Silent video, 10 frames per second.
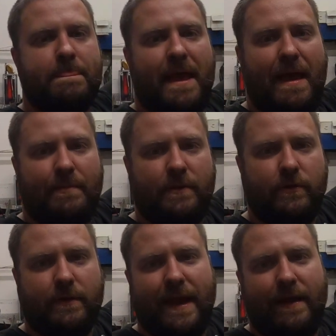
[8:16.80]
happened to
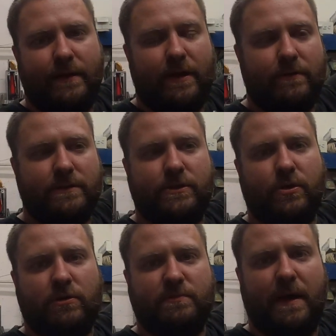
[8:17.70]
look down and notice the
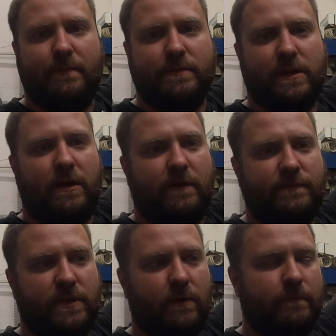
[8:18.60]
charge pipe was
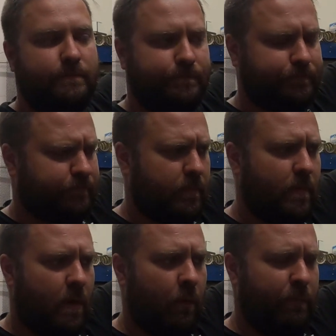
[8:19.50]
off. So
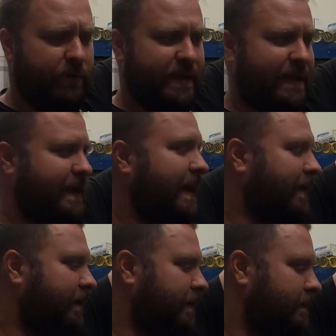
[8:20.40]
we put that
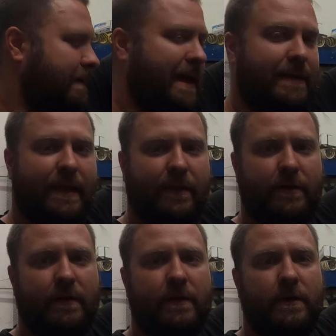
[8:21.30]
back
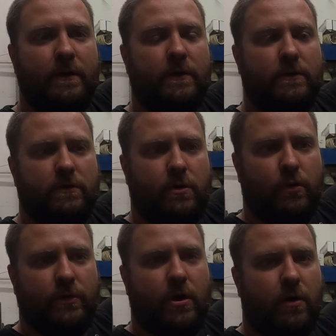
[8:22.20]
together,
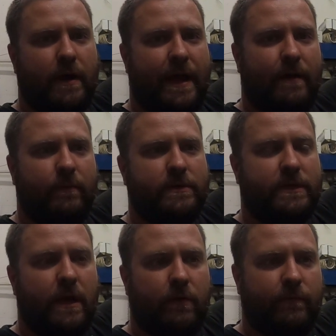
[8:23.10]
cooled the car down, went to
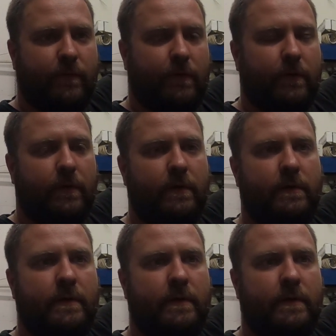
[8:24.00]
go for